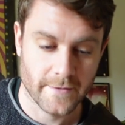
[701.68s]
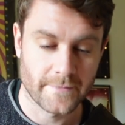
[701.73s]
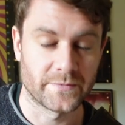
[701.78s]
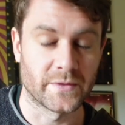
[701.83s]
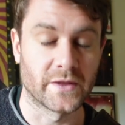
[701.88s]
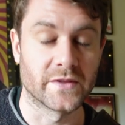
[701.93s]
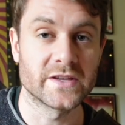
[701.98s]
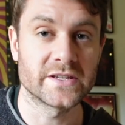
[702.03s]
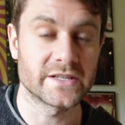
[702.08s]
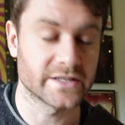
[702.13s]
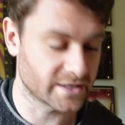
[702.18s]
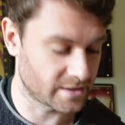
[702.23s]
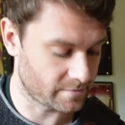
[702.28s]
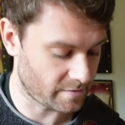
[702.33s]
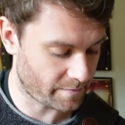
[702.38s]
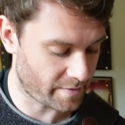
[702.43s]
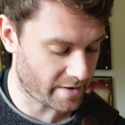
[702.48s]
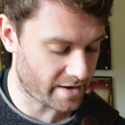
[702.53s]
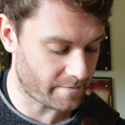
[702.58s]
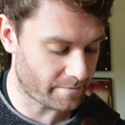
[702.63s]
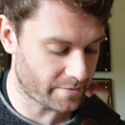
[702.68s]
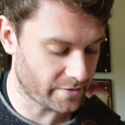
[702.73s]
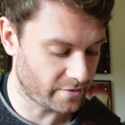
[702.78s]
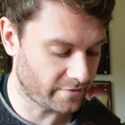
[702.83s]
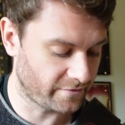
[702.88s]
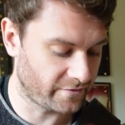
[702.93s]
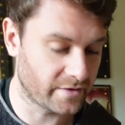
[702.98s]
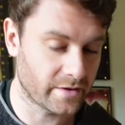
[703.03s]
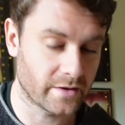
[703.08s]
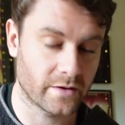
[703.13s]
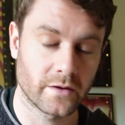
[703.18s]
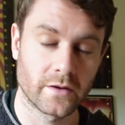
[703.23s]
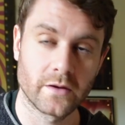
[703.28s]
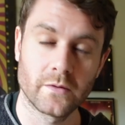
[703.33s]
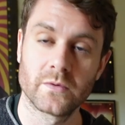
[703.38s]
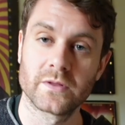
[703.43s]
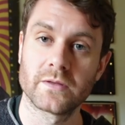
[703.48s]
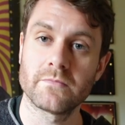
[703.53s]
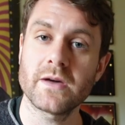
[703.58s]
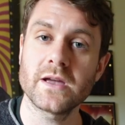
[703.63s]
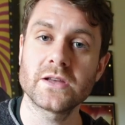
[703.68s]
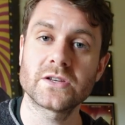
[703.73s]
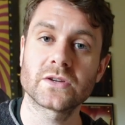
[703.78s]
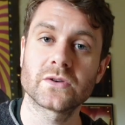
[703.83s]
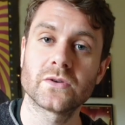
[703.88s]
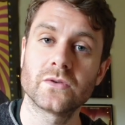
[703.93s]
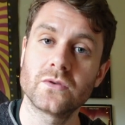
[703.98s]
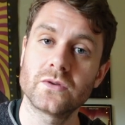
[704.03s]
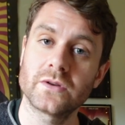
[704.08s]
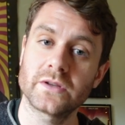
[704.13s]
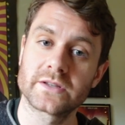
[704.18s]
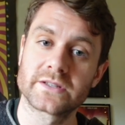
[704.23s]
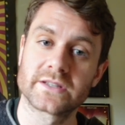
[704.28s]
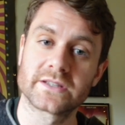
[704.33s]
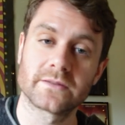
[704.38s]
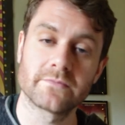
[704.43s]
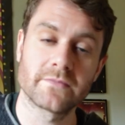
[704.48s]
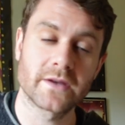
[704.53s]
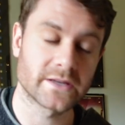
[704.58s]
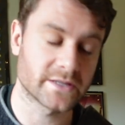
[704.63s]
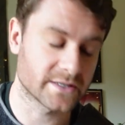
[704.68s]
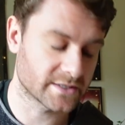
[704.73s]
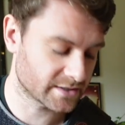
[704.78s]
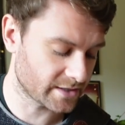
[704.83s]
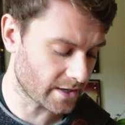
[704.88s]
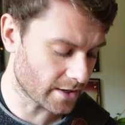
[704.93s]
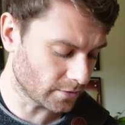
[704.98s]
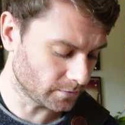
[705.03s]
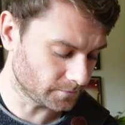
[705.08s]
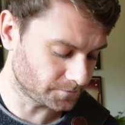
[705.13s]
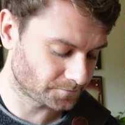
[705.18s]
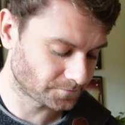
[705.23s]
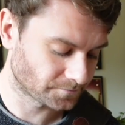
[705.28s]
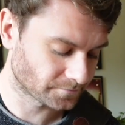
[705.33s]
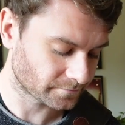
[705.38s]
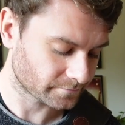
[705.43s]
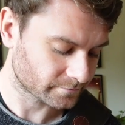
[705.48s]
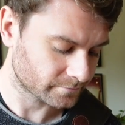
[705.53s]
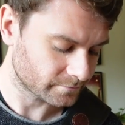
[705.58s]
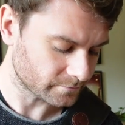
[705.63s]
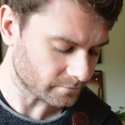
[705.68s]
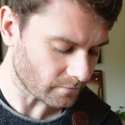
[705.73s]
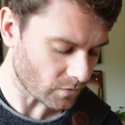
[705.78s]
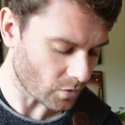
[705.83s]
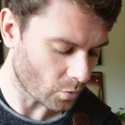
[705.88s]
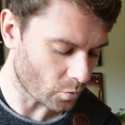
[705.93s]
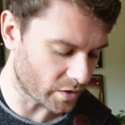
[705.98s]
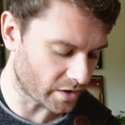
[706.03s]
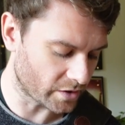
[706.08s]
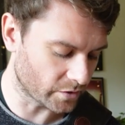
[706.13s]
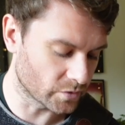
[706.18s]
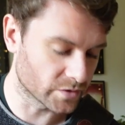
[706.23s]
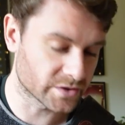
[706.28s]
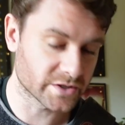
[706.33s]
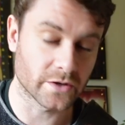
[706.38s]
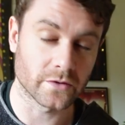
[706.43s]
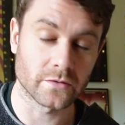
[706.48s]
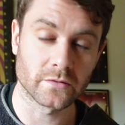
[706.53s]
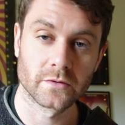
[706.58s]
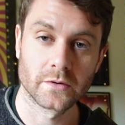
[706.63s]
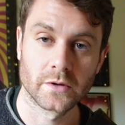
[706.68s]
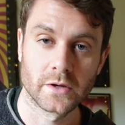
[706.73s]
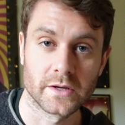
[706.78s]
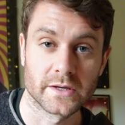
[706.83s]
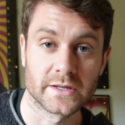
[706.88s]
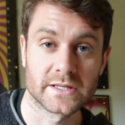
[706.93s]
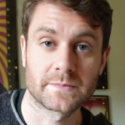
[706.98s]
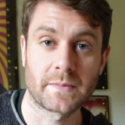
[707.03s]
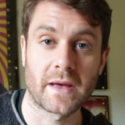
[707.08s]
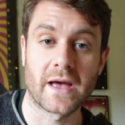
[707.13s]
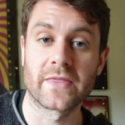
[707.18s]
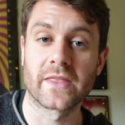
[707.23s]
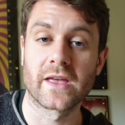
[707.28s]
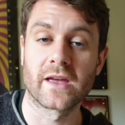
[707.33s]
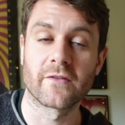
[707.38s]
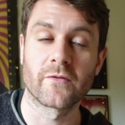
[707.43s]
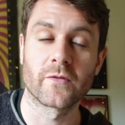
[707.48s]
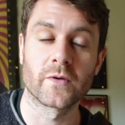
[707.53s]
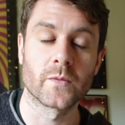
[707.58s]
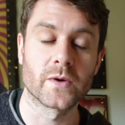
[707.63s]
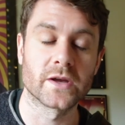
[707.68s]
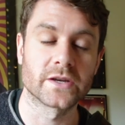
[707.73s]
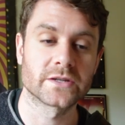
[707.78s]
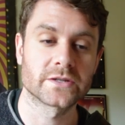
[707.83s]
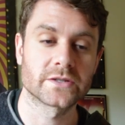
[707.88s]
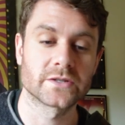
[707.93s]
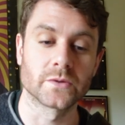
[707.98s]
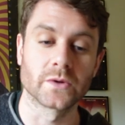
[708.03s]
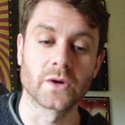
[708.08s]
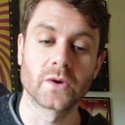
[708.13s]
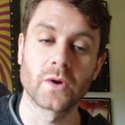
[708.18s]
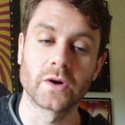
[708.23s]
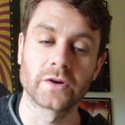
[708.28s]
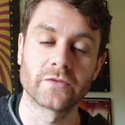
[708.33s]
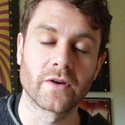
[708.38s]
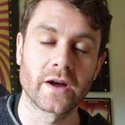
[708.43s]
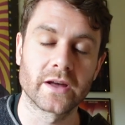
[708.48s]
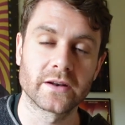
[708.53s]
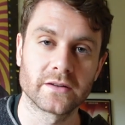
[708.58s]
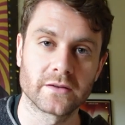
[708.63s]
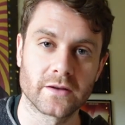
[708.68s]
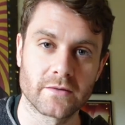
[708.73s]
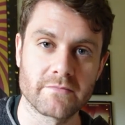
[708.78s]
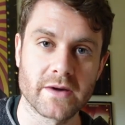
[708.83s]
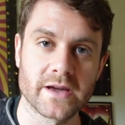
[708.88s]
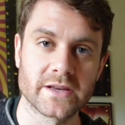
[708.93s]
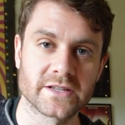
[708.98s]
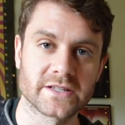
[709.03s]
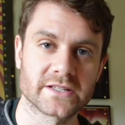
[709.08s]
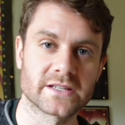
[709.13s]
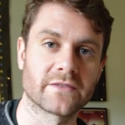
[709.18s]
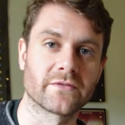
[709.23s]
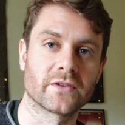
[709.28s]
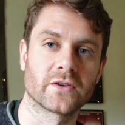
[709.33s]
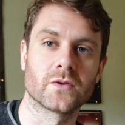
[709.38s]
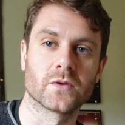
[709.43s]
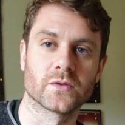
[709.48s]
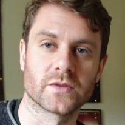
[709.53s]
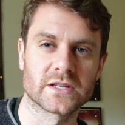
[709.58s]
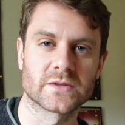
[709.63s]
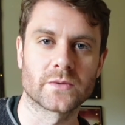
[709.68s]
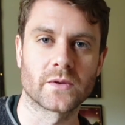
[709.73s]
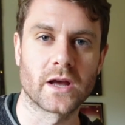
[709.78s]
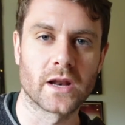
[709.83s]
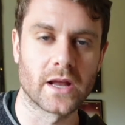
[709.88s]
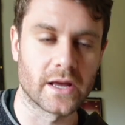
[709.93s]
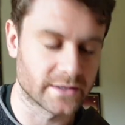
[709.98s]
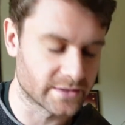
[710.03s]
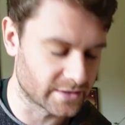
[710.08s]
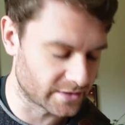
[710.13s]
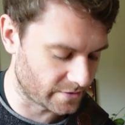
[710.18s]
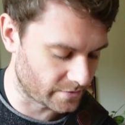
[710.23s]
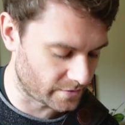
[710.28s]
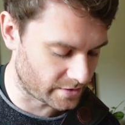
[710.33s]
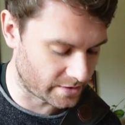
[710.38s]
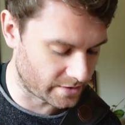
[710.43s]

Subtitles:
Now this is going to be paired beautifully with a major chord because it's a major scale. We can also expand that if we wish to a quadrad, a major 7 chord. That's what I like to do.